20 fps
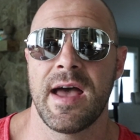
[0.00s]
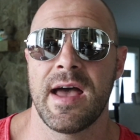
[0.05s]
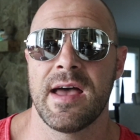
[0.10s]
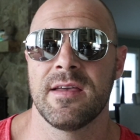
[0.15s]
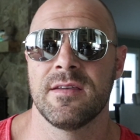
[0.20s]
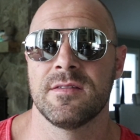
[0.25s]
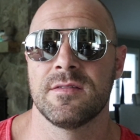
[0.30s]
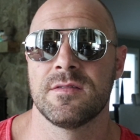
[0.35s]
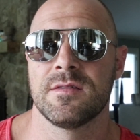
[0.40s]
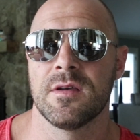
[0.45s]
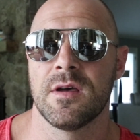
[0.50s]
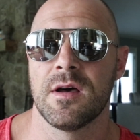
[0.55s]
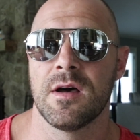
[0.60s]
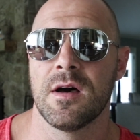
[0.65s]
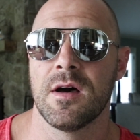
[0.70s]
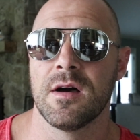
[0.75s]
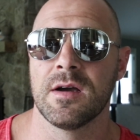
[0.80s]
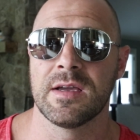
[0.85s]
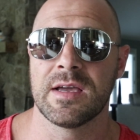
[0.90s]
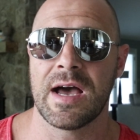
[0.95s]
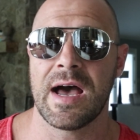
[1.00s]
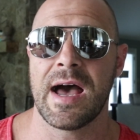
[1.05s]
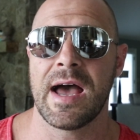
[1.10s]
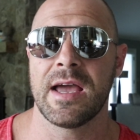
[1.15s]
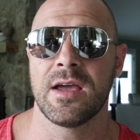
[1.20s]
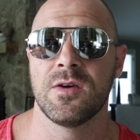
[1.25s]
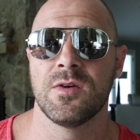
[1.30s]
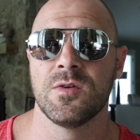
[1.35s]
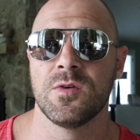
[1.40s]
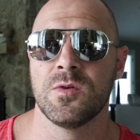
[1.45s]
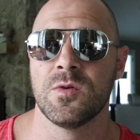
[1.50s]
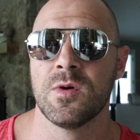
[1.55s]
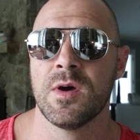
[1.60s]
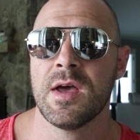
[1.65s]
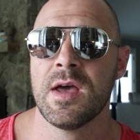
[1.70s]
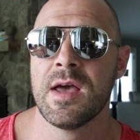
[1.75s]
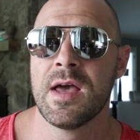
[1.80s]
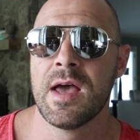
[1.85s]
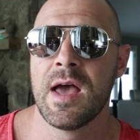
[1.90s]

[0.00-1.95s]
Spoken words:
as a guy who